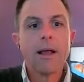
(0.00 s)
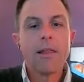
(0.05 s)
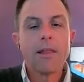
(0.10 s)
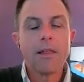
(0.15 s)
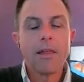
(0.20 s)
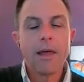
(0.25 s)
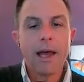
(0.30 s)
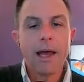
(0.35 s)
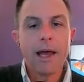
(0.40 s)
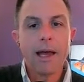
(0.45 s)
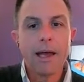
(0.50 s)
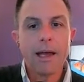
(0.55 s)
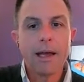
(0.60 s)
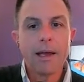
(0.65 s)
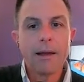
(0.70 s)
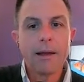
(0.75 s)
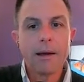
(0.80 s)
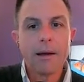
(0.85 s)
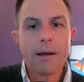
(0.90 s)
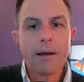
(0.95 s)

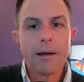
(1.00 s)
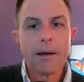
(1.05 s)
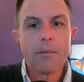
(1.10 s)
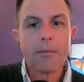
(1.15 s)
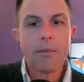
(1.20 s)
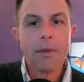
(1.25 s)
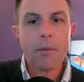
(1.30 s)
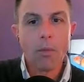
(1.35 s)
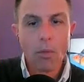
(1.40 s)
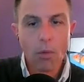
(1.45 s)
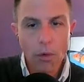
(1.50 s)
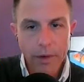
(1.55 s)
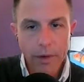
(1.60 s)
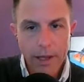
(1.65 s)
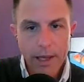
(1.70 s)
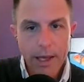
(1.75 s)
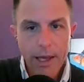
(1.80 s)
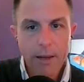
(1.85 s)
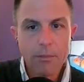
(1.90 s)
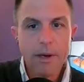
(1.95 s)
They uh, the
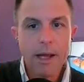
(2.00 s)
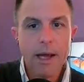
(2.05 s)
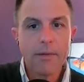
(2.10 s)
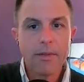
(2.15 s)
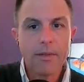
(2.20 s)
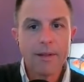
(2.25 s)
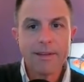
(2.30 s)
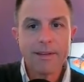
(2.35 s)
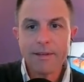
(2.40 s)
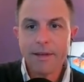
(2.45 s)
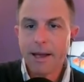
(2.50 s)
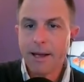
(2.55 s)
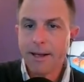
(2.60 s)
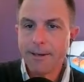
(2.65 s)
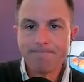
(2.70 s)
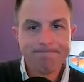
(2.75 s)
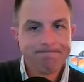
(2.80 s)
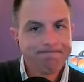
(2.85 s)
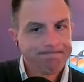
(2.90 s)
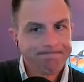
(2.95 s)
ruling came down that
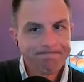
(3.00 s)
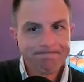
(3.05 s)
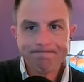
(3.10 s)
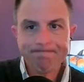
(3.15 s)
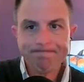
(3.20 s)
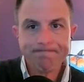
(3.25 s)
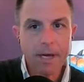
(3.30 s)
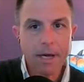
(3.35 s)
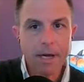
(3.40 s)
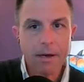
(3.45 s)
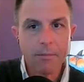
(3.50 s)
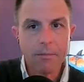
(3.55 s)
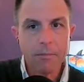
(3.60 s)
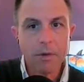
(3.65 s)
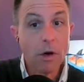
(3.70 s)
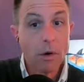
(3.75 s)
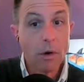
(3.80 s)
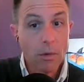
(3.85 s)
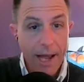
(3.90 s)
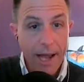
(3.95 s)
said um,
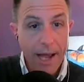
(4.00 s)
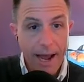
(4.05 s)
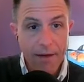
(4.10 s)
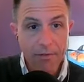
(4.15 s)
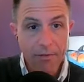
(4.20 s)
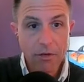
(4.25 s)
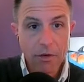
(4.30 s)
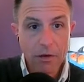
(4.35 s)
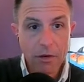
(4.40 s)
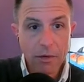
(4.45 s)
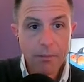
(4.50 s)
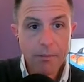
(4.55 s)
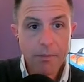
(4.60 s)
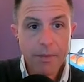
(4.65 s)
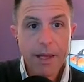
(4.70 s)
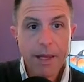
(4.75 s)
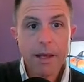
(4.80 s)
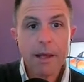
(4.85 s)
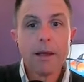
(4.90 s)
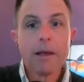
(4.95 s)
you don't have to.
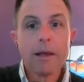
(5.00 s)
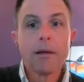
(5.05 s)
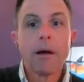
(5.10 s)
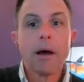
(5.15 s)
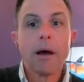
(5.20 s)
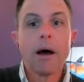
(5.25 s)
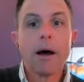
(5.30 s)
Mm-hmm.